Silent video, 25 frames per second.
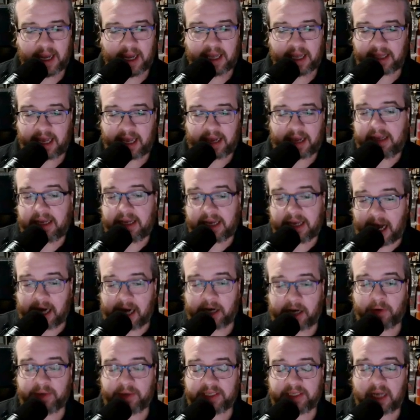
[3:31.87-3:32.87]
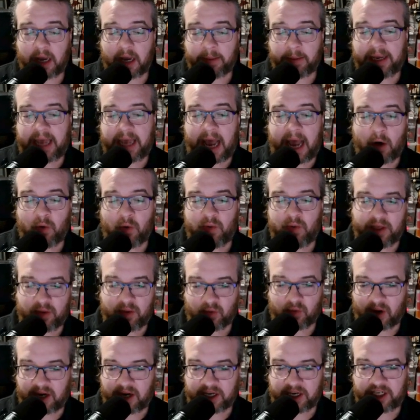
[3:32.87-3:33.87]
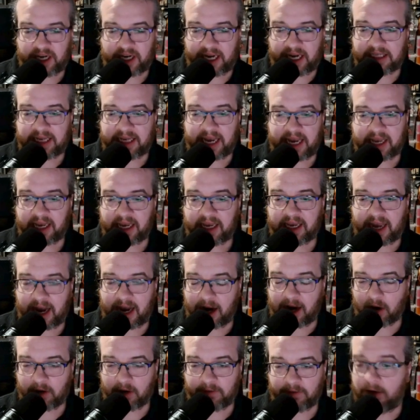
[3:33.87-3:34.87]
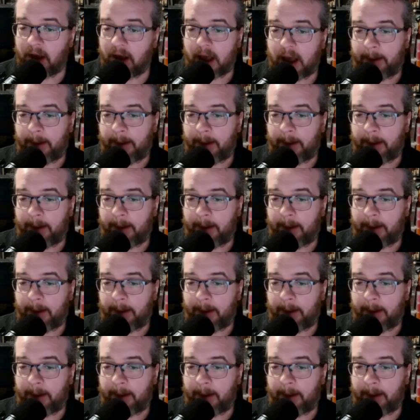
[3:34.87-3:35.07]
That Iago is coming out with rush and taking care of